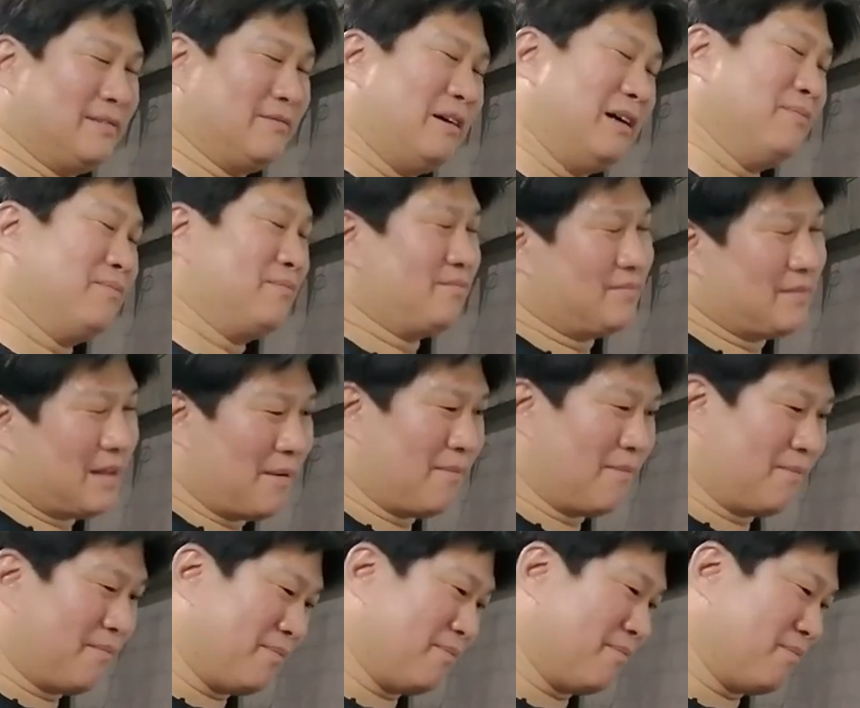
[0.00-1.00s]
the
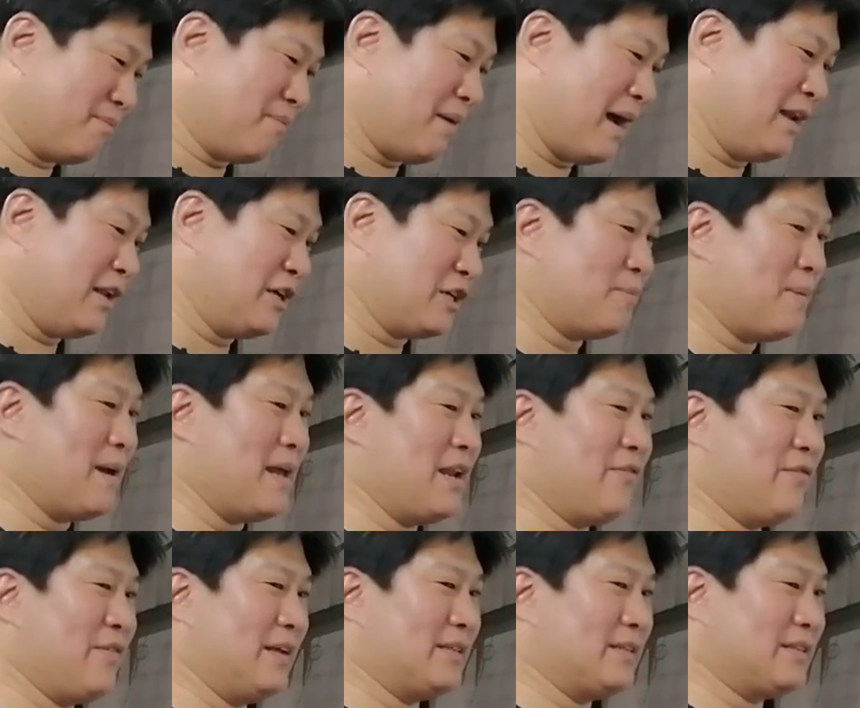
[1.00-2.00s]
mileage
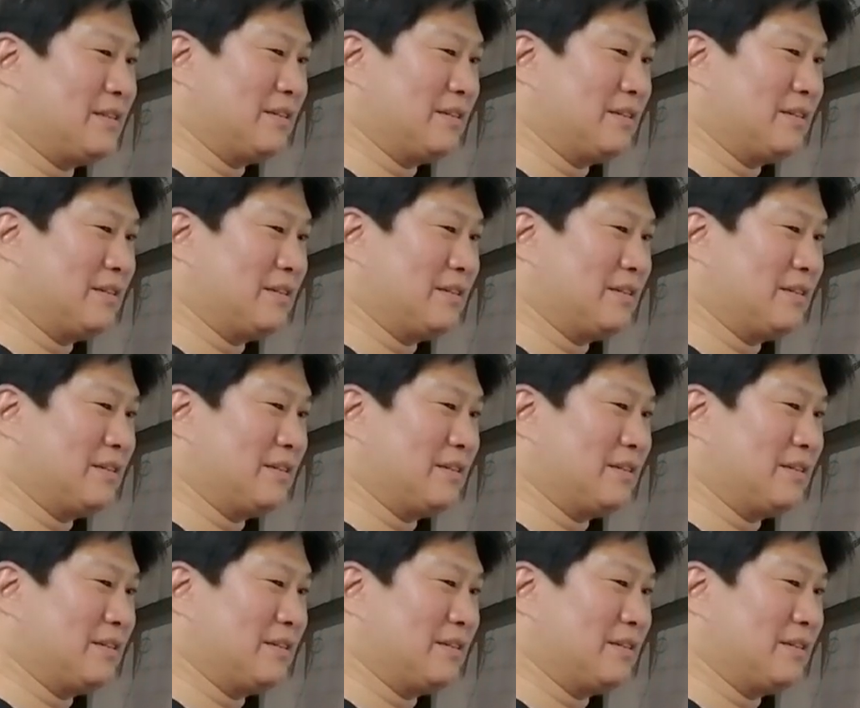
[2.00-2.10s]
benefit.